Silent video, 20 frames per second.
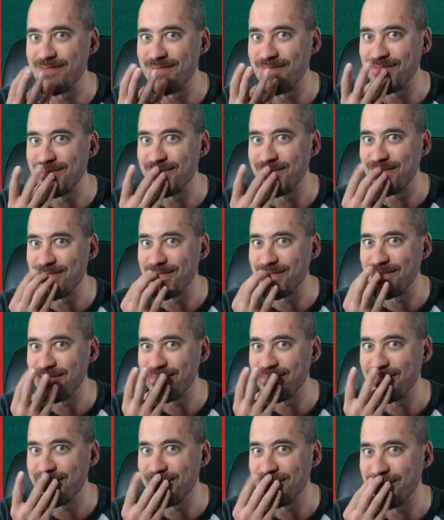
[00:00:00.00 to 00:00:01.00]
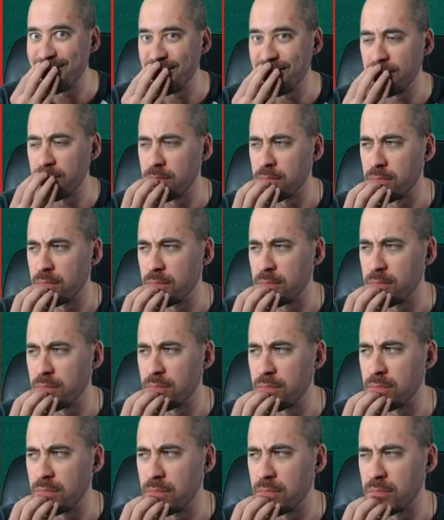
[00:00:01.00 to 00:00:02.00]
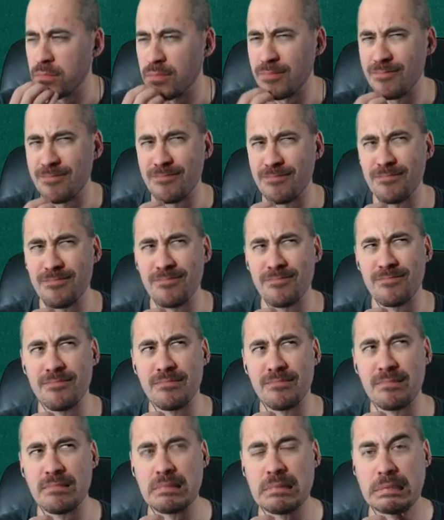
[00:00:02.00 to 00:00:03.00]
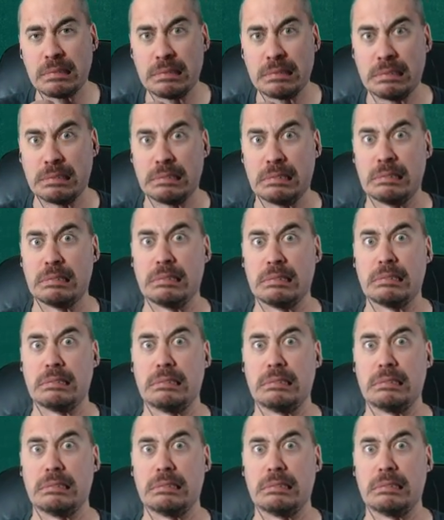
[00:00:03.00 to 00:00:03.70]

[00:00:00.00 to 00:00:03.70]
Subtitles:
(silence)